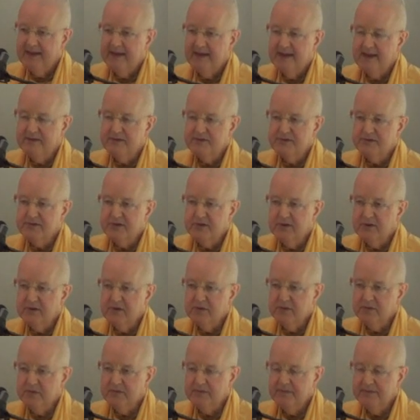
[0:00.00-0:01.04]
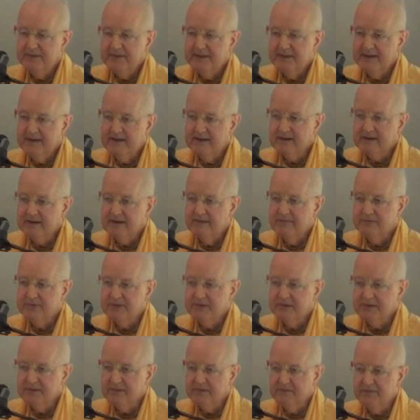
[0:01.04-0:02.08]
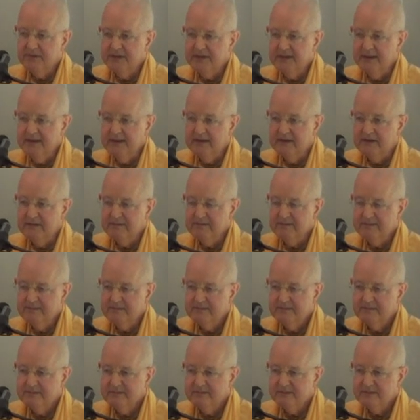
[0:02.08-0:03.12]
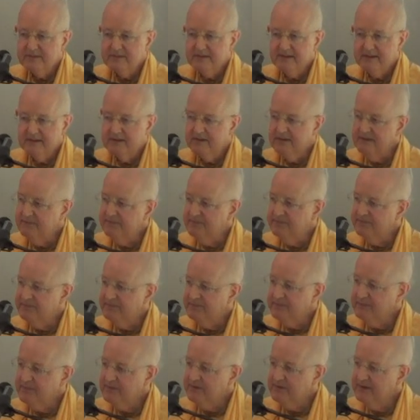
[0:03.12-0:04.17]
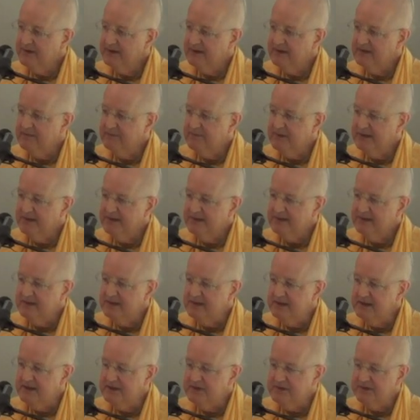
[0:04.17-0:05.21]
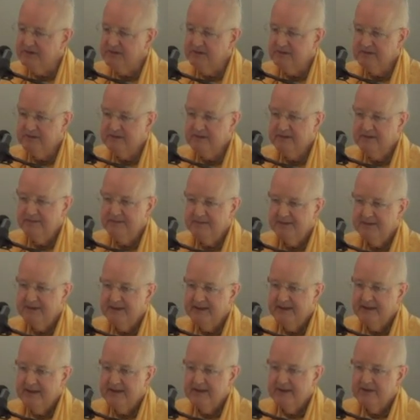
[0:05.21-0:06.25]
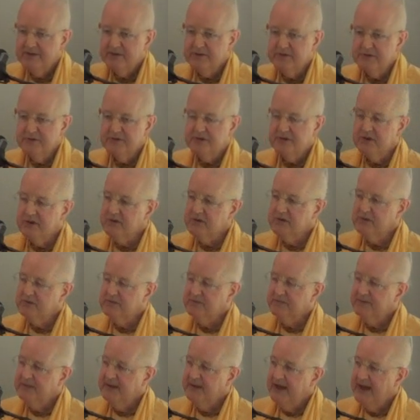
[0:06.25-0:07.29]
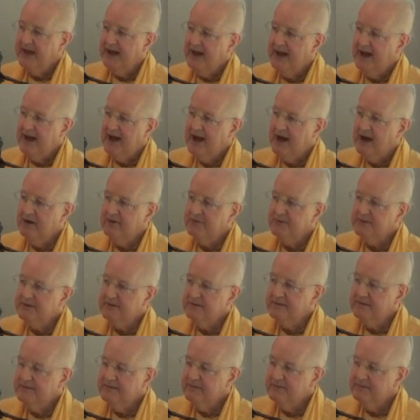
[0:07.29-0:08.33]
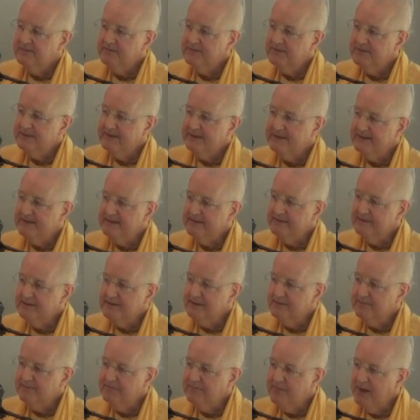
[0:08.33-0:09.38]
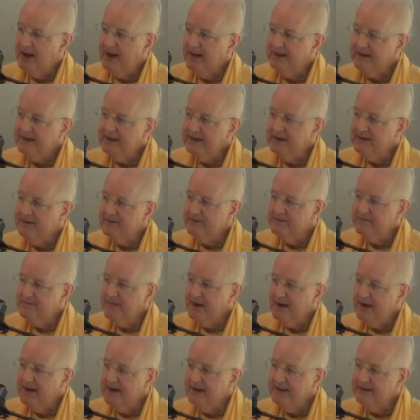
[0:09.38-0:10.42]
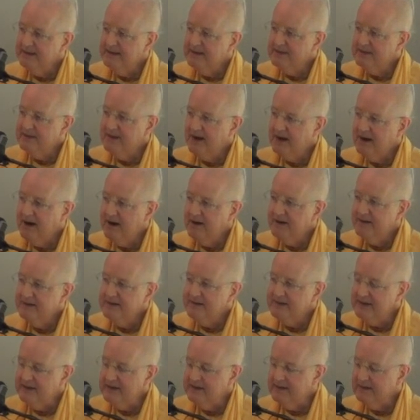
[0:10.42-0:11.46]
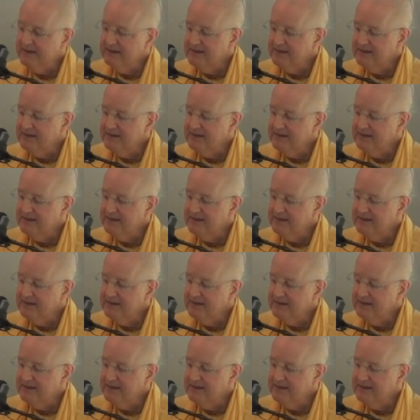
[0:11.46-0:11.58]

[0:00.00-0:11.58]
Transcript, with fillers: And so here comes a little video clip created by a teenager to show how the, the body and the mind and the heart need